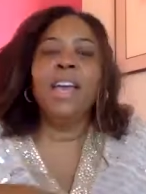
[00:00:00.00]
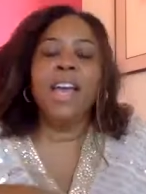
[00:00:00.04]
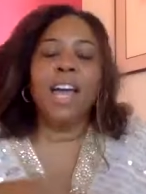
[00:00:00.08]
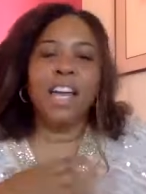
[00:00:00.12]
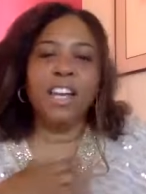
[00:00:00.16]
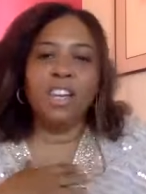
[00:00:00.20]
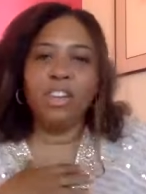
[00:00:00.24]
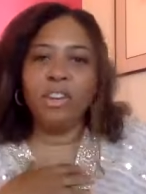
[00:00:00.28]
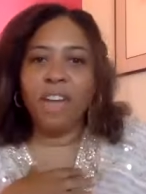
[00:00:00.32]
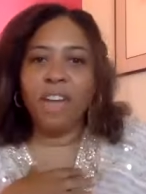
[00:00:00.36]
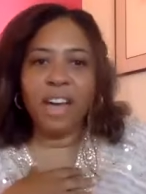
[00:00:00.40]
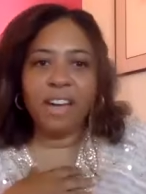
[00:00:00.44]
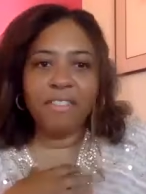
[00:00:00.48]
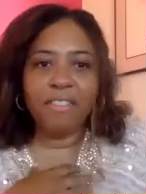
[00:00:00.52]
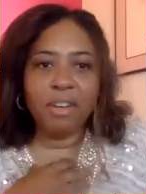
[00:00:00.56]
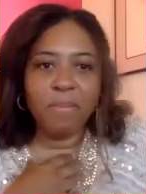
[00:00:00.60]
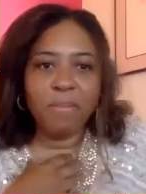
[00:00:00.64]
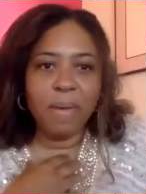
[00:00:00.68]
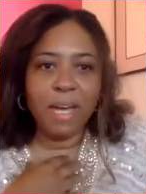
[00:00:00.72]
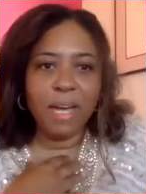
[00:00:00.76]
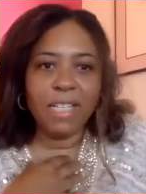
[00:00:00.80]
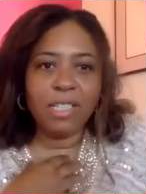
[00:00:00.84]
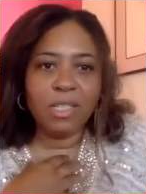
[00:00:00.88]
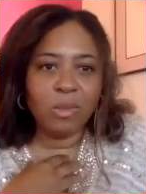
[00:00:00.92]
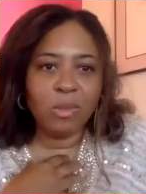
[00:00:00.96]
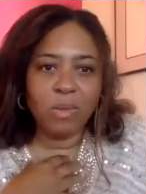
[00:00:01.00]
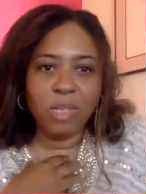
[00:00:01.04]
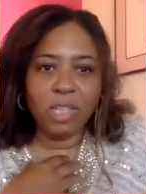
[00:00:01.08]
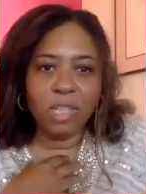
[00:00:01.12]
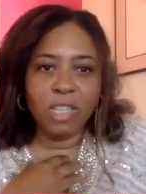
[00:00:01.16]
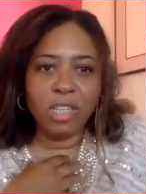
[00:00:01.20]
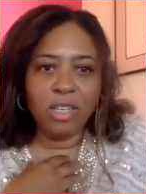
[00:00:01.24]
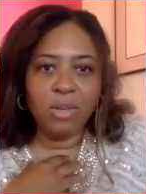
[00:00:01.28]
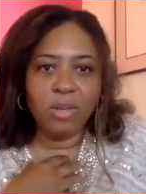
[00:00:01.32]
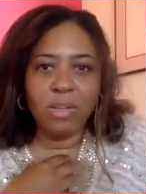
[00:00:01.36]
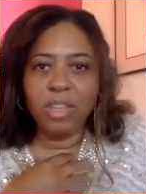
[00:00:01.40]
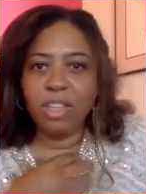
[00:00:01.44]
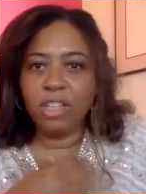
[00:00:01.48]
and you have your mask with
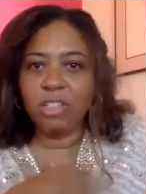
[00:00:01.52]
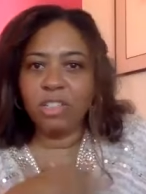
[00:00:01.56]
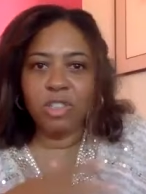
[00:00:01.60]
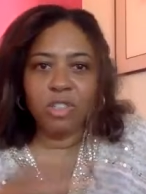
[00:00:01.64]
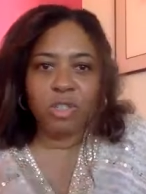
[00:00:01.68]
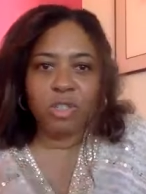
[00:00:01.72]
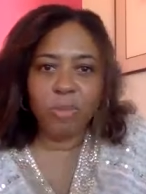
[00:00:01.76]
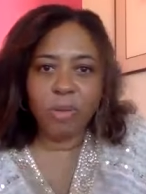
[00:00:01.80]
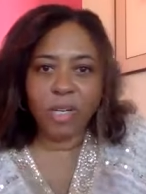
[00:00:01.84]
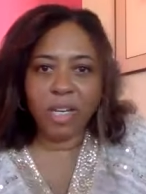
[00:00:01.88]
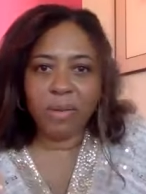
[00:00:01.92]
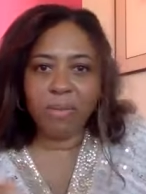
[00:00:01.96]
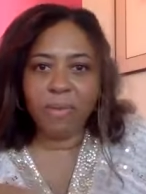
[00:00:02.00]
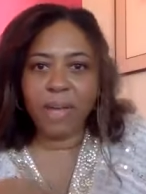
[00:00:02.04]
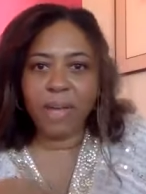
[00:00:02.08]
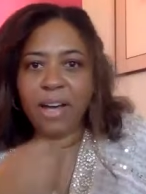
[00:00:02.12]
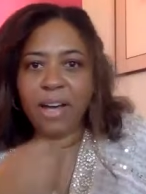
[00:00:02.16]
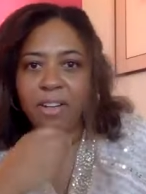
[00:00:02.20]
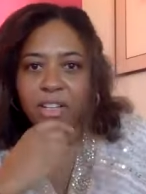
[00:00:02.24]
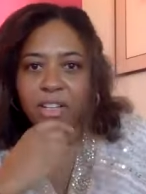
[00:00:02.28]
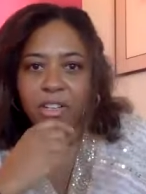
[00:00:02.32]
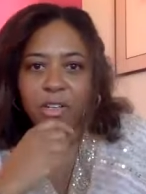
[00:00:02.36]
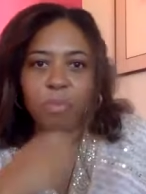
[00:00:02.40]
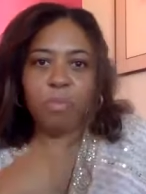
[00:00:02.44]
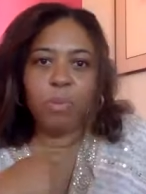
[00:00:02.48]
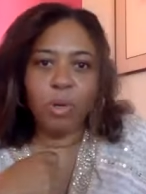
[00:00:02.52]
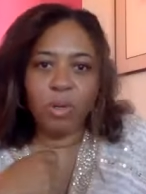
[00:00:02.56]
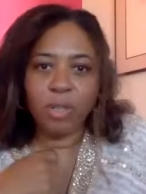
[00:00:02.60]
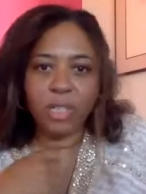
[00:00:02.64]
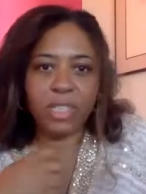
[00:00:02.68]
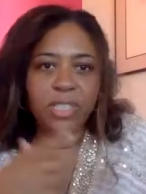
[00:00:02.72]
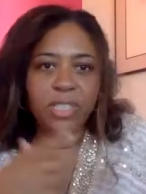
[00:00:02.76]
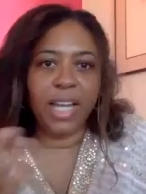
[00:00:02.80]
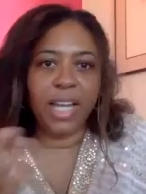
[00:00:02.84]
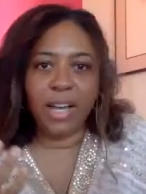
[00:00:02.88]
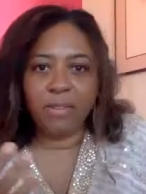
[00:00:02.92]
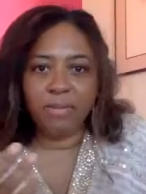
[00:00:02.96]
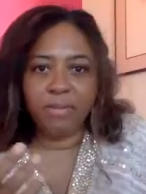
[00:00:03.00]
you and there's nobody around and you pull
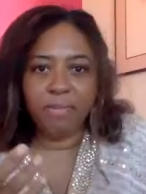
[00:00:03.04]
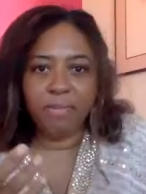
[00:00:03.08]
it down.